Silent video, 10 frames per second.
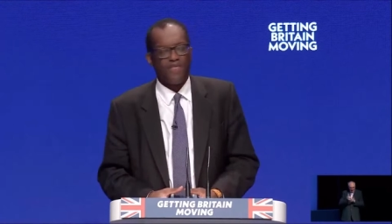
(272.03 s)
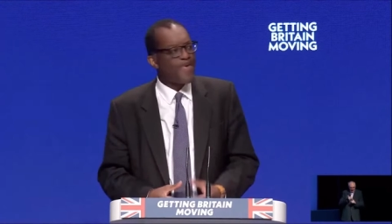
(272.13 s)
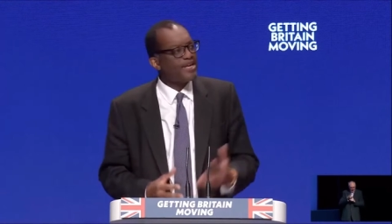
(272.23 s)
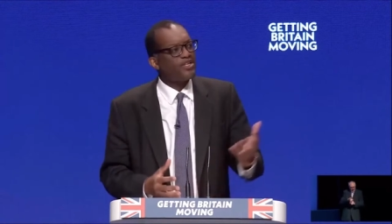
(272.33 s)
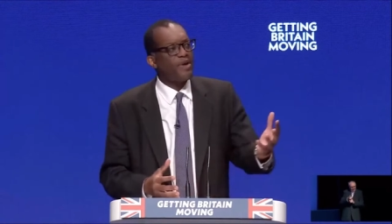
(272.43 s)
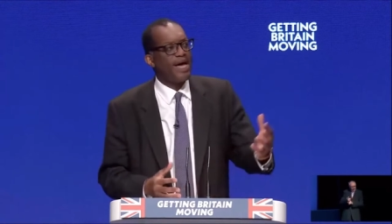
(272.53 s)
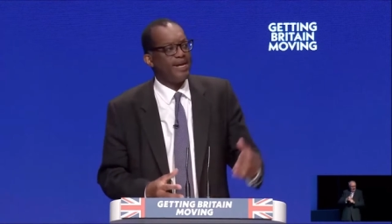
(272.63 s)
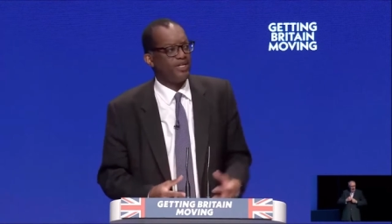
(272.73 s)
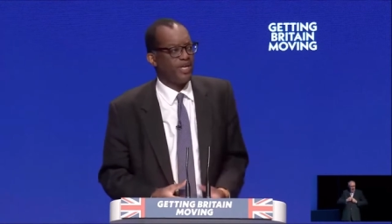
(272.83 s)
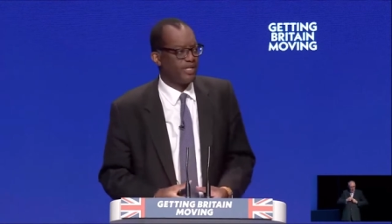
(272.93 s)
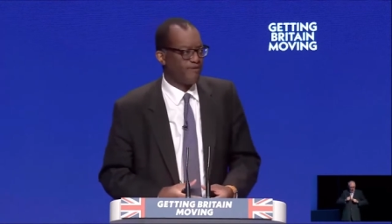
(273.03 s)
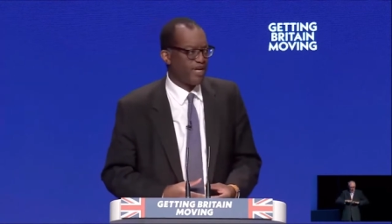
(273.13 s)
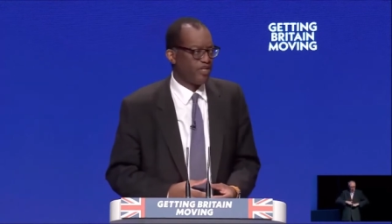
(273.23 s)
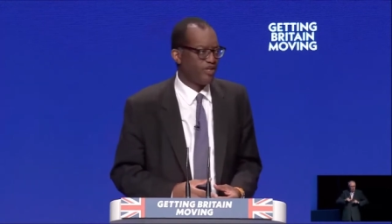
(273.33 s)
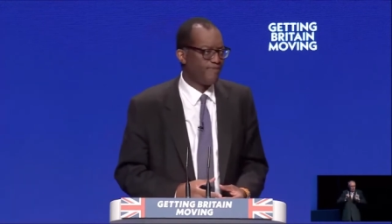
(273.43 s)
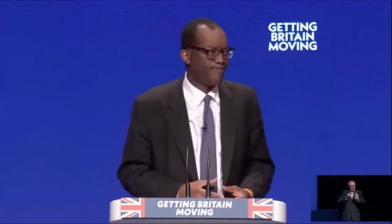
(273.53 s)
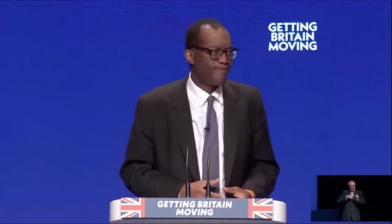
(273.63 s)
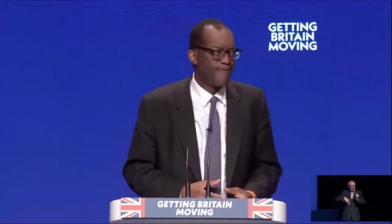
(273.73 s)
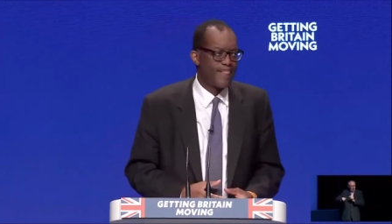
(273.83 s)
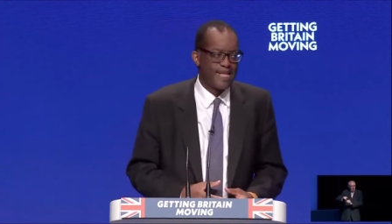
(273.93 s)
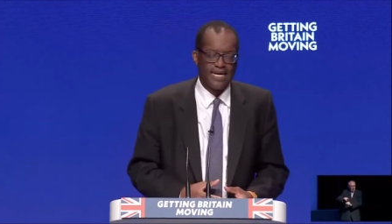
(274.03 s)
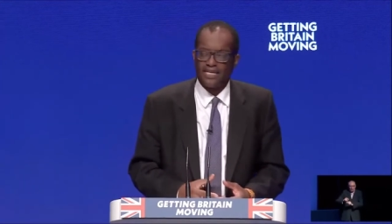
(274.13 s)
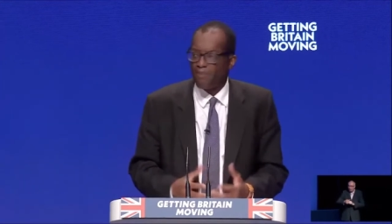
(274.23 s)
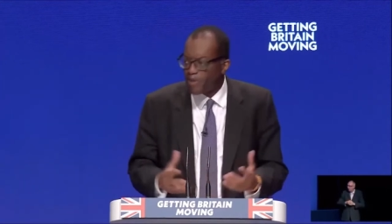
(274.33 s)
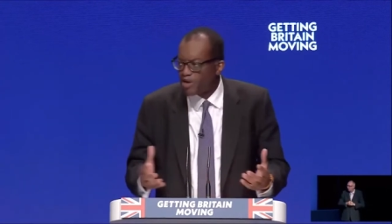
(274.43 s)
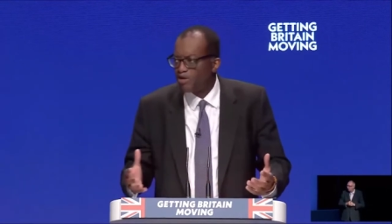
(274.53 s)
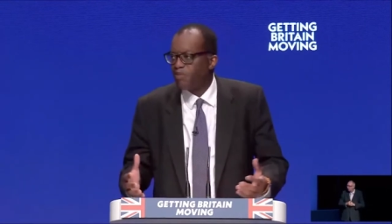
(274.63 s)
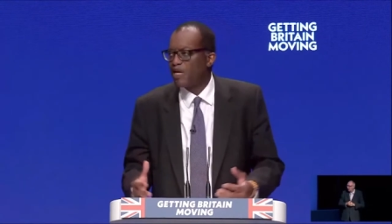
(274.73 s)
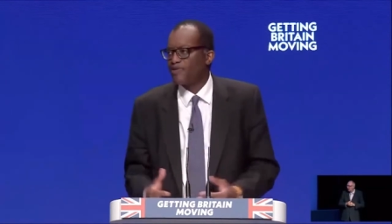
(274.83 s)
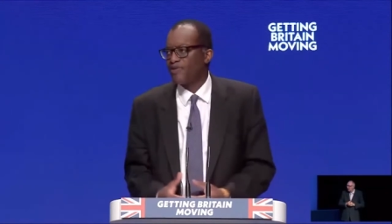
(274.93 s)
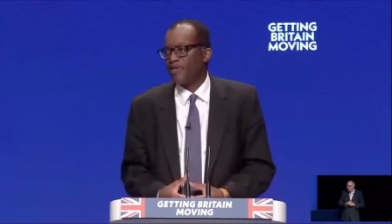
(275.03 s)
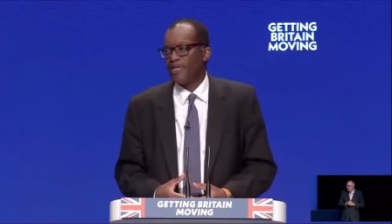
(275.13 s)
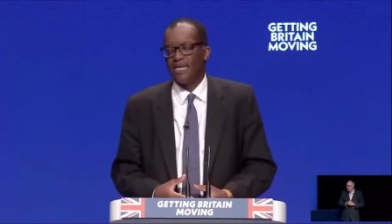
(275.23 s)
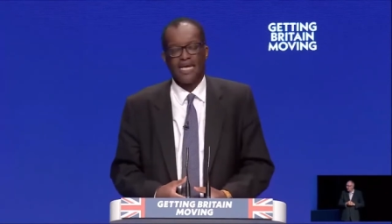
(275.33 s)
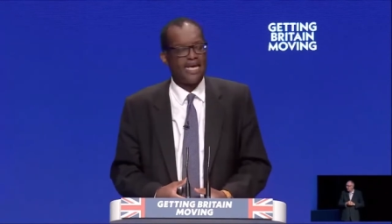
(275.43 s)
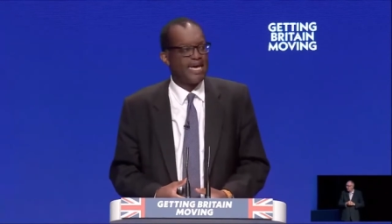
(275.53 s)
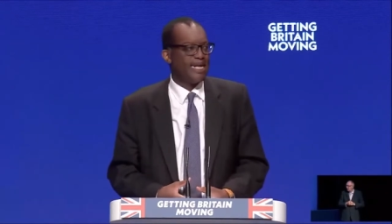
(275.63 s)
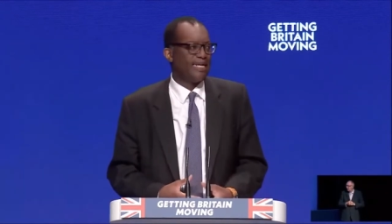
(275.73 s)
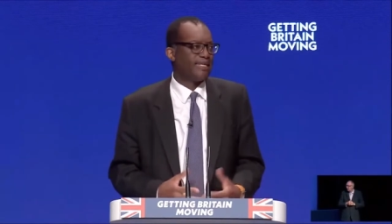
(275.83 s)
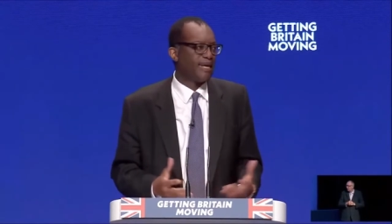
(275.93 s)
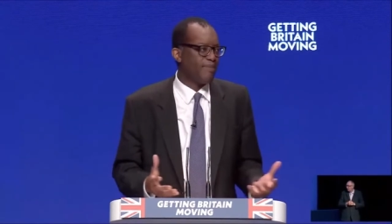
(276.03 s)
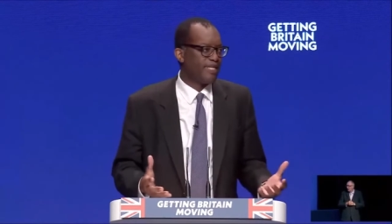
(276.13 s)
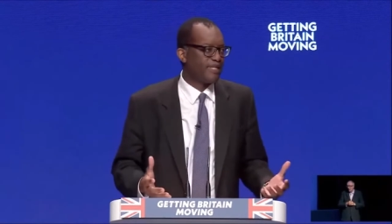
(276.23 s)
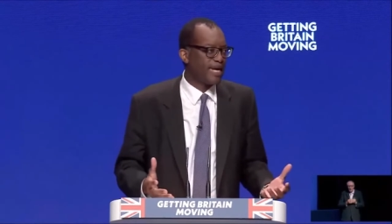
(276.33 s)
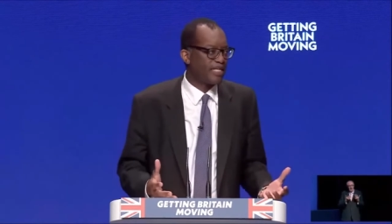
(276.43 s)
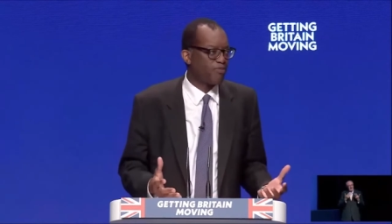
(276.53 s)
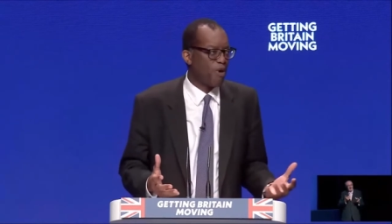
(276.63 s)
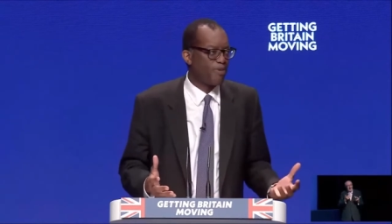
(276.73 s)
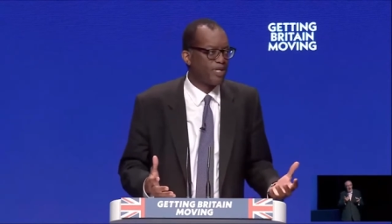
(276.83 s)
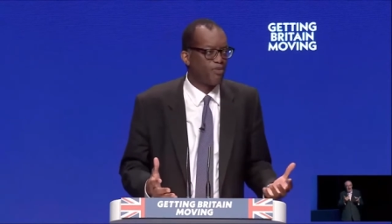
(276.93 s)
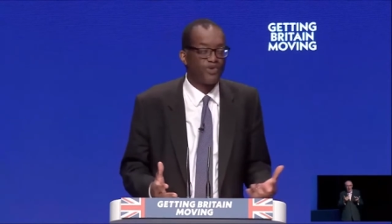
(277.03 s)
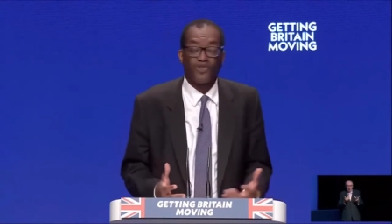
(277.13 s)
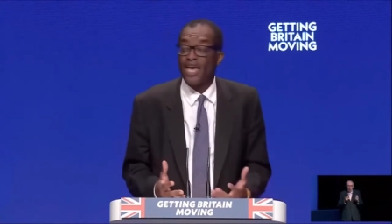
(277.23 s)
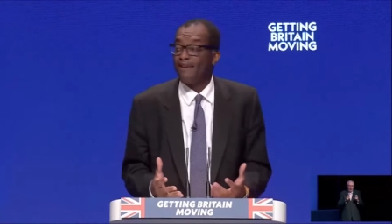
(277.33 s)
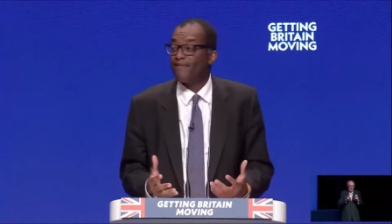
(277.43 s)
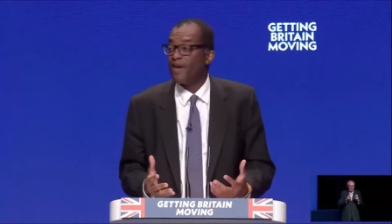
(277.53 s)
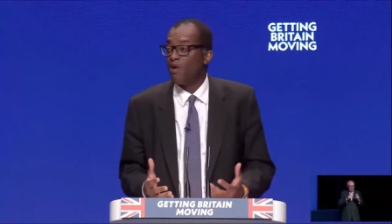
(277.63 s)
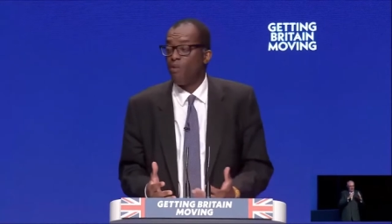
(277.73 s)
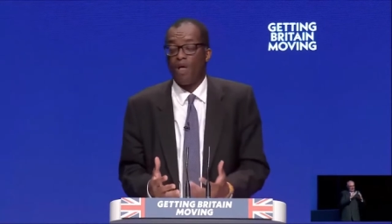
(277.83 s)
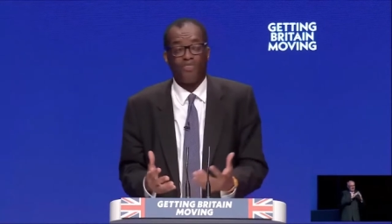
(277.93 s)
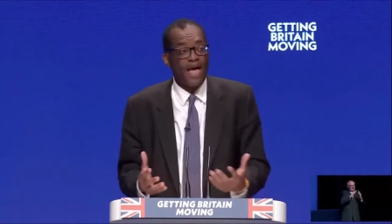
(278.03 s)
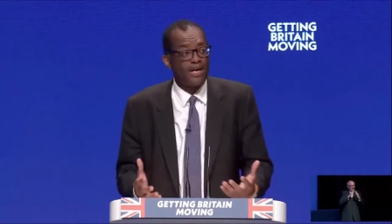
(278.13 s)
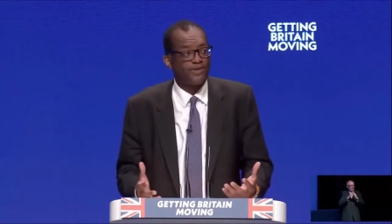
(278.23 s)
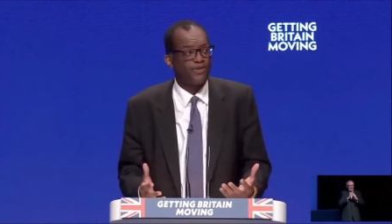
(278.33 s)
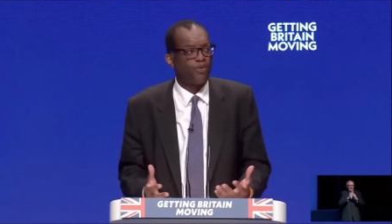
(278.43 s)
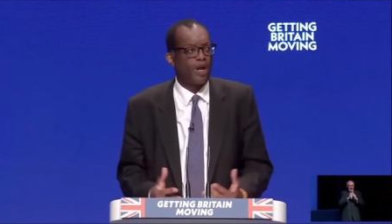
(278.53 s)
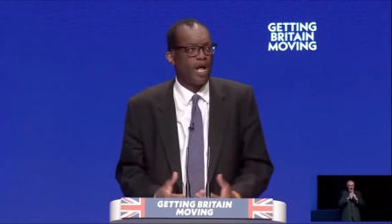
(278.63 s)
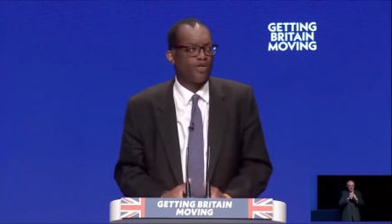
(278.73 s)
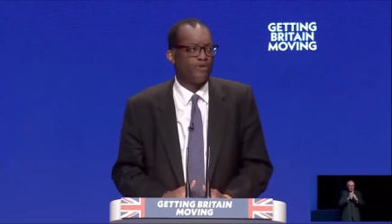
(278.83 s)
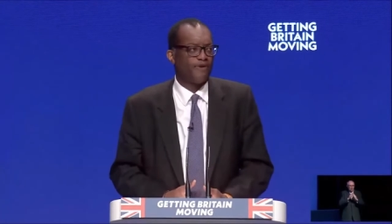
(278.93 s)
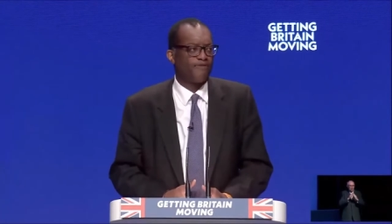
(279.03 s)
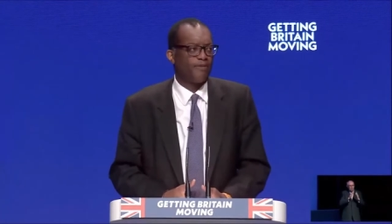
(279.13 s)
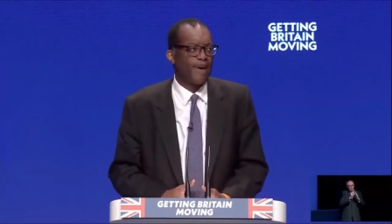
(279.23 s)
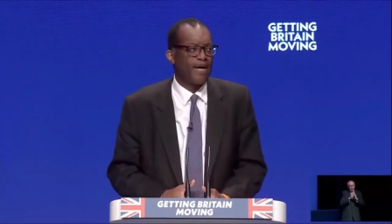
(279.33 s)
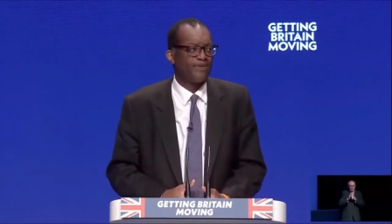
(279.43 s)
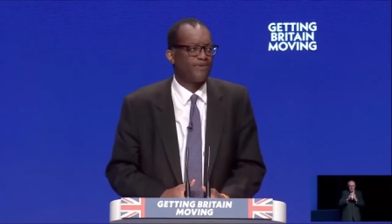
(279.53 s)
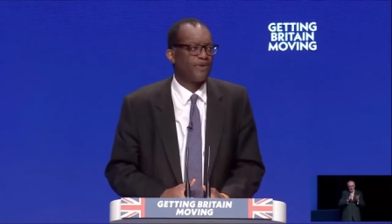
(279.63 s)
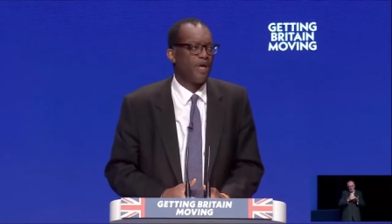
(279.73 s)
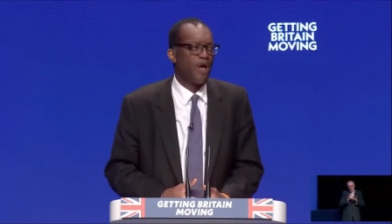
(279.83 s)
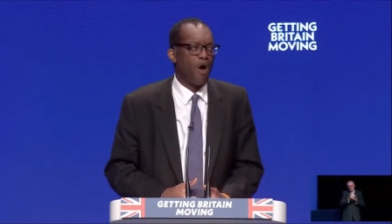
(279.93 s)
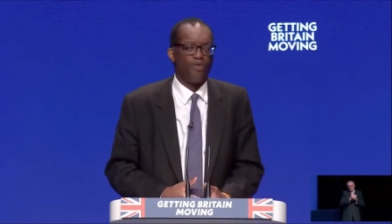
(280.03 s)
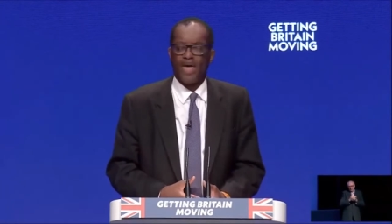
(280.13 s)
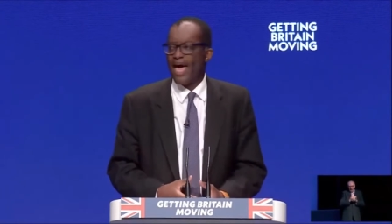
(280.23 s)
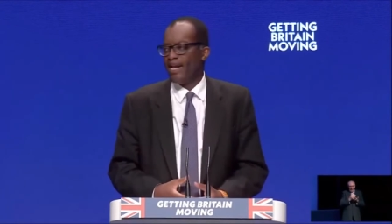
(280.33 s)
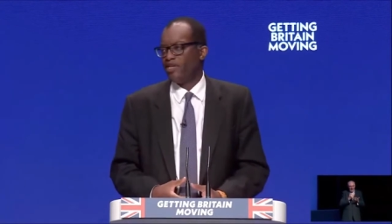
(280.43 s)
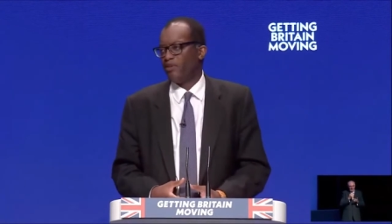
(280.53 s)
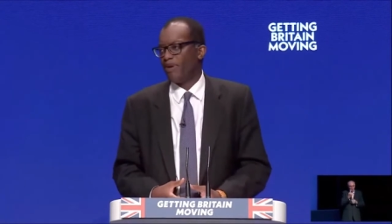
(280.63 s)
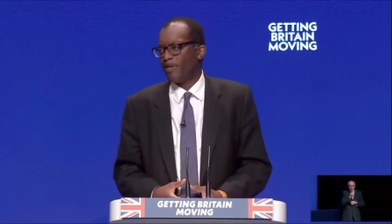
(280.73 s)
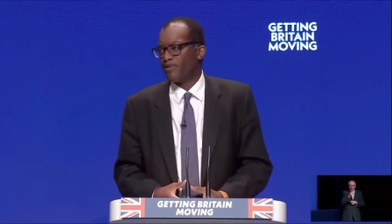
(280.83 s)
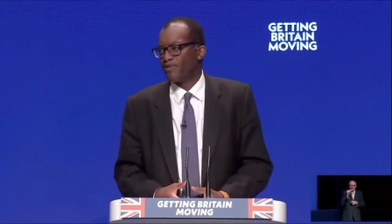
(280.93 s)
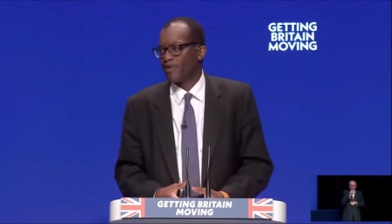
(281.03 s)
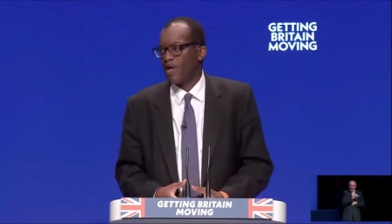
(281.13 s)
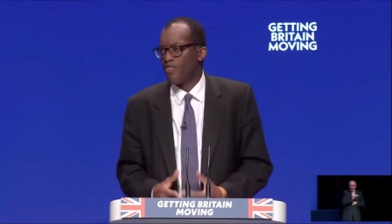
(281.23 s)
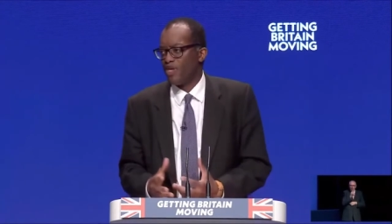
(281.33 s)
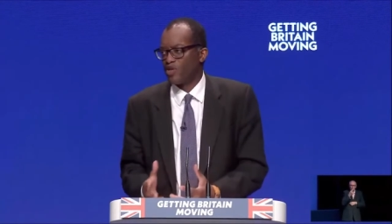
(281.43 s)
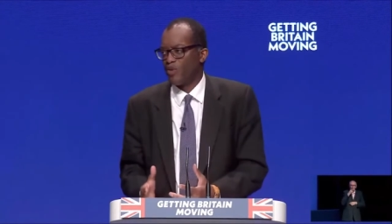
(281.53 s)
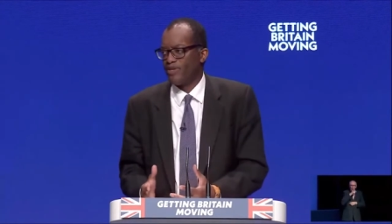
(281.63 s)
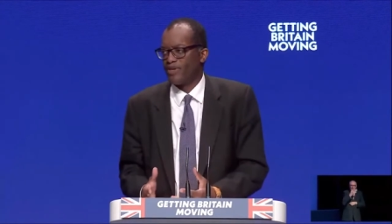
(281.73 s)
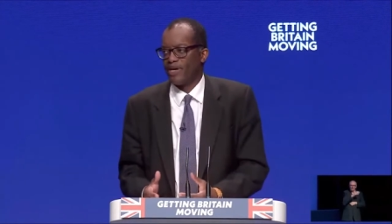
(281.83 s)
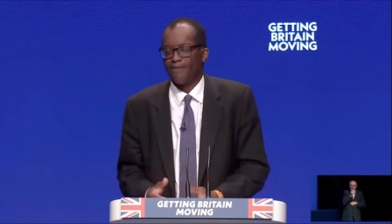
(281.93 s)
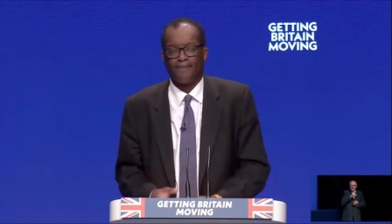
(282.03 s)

Thanks to our energy intervention, a typical person in a semi-detached property will save one thousand one hundred and fifty pounds on their energy bills this winter,